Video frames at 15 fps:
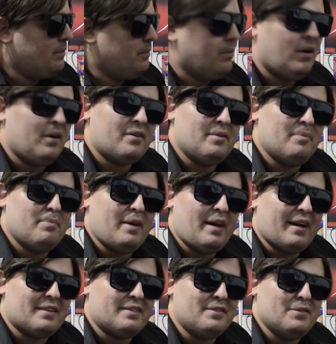Welcome
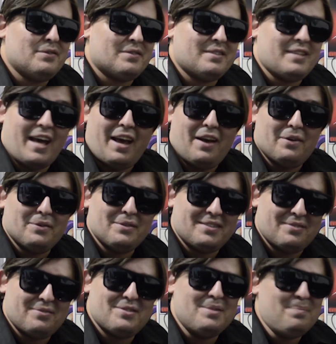back to Tales
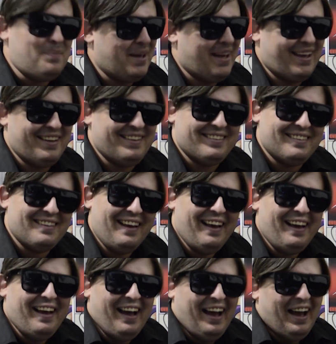of Japan.
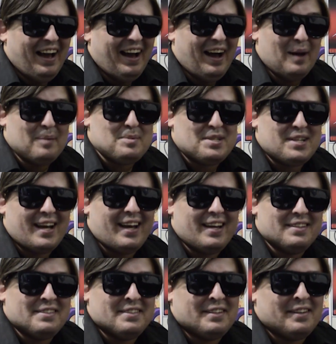I'm
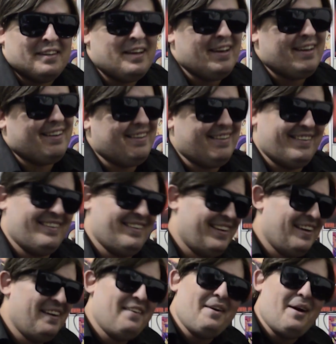Shades, and
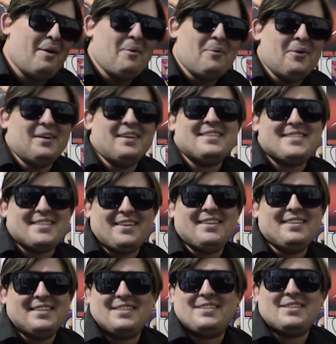I've been wanting to tell you
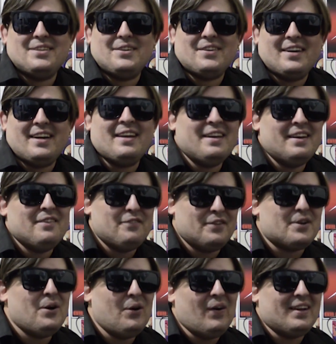this story for
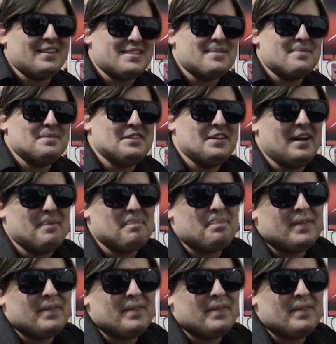quite some time.